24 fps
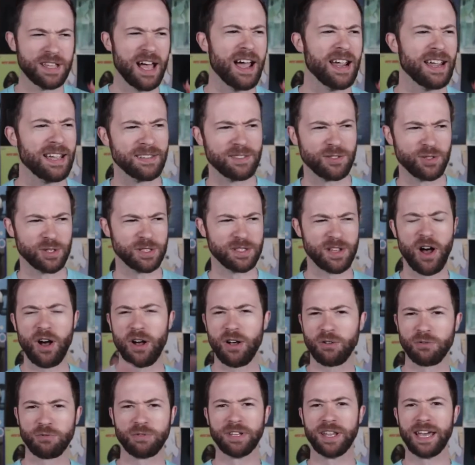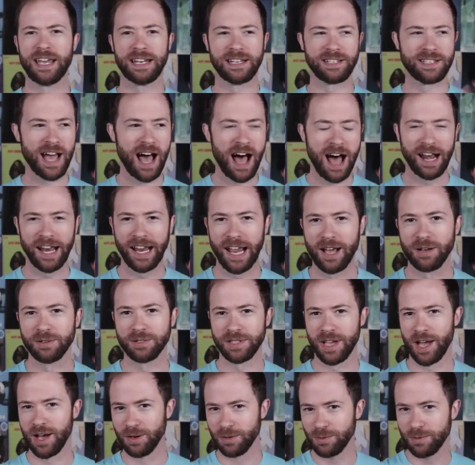science, just all related to audio.
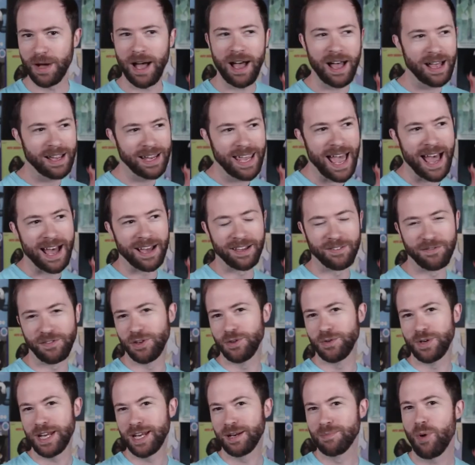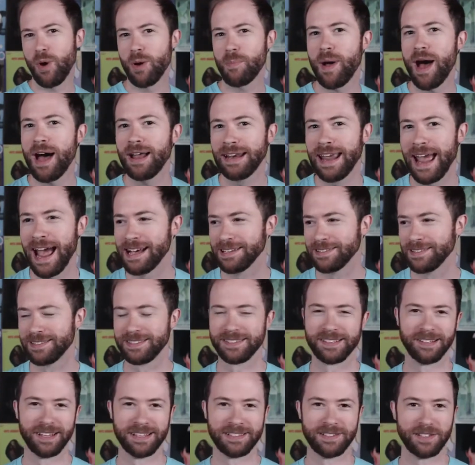So yeah, if you need more
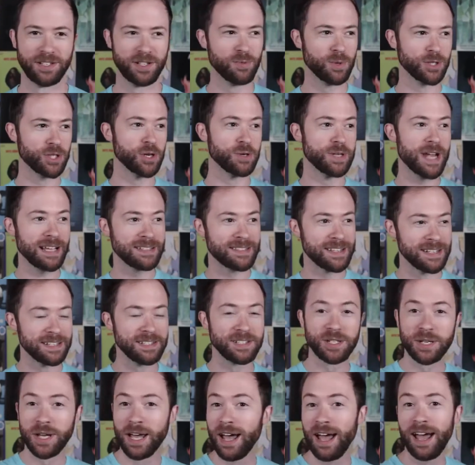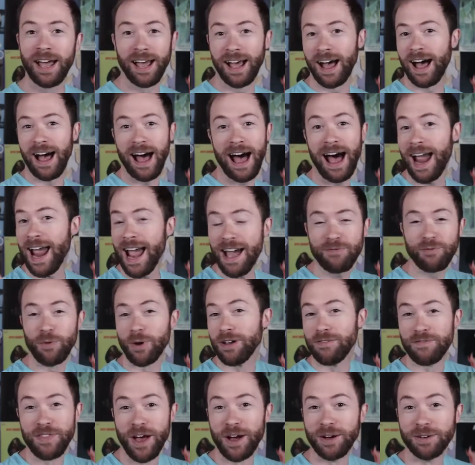podcasts to listen to, which who doesn't, I have
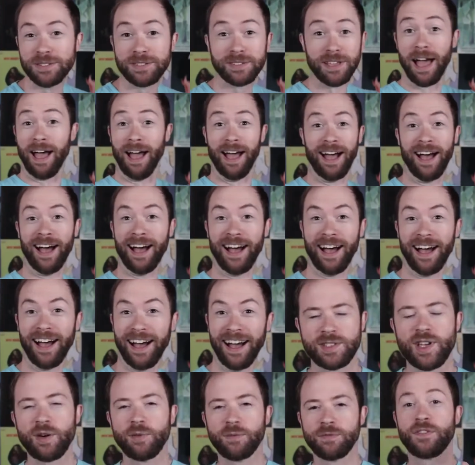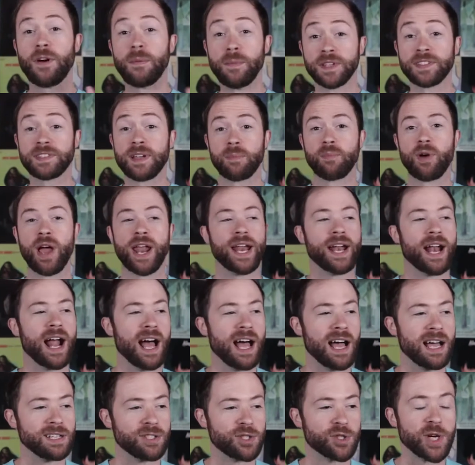one of those. So from the
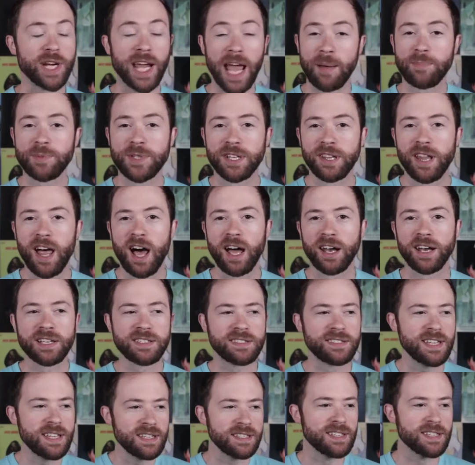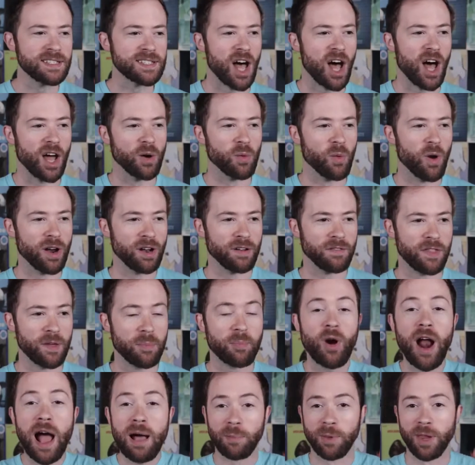subreddit, String Epsilon seizes on one of
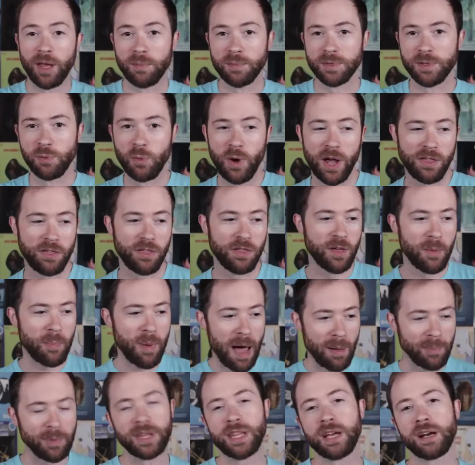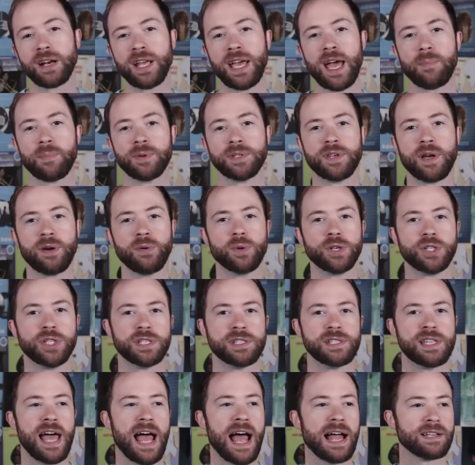the problems with the popularity episode, which
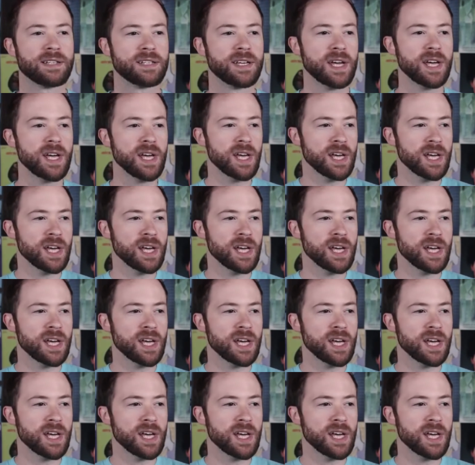is that,